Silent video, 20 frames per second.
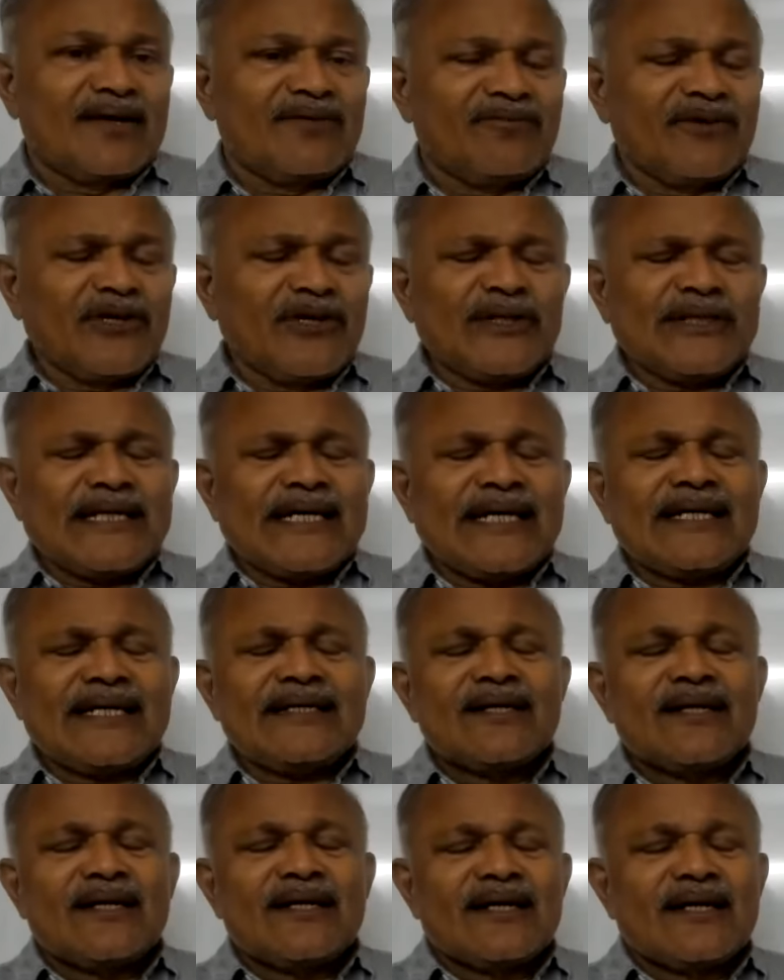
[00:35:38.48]
We know that
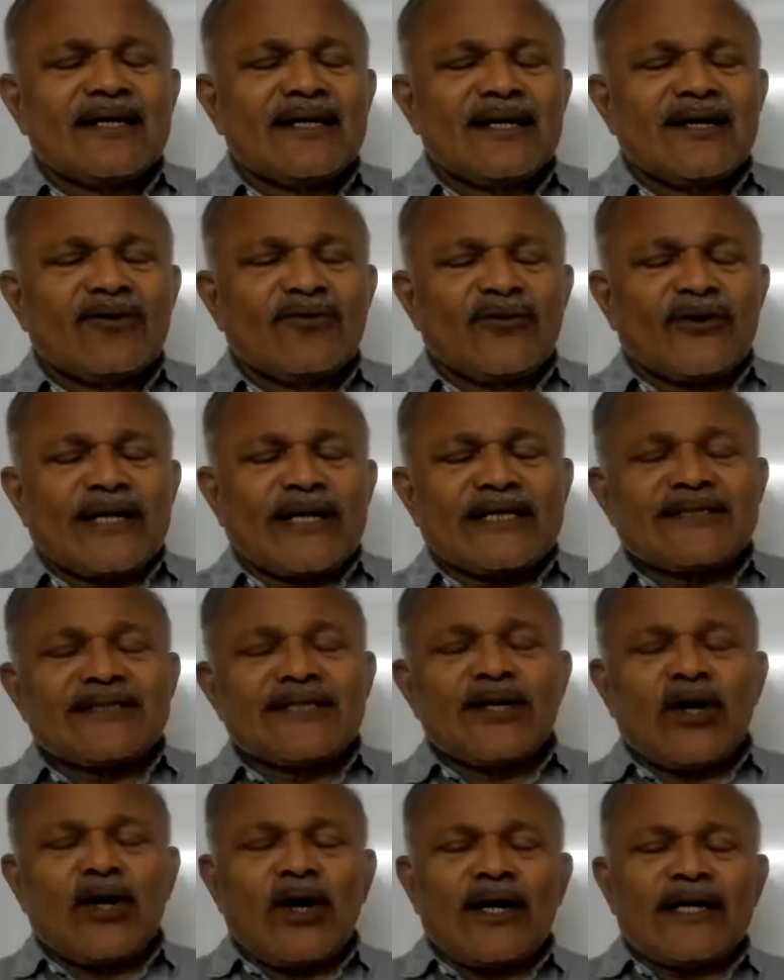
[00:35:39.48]
for a
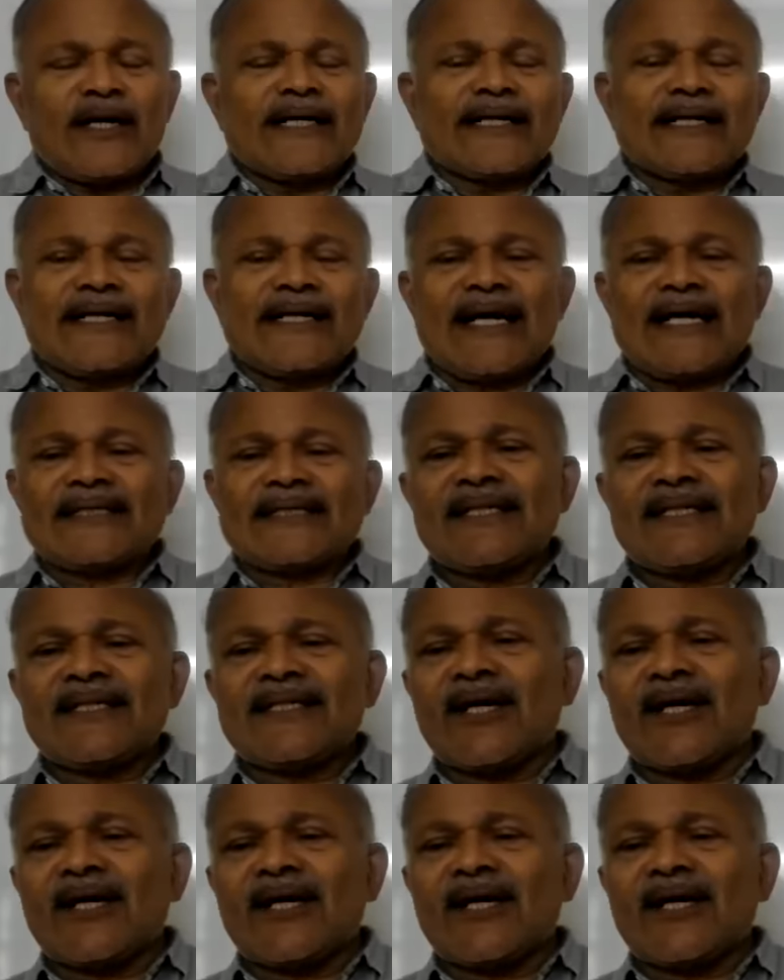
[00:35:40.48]
zero order reaction,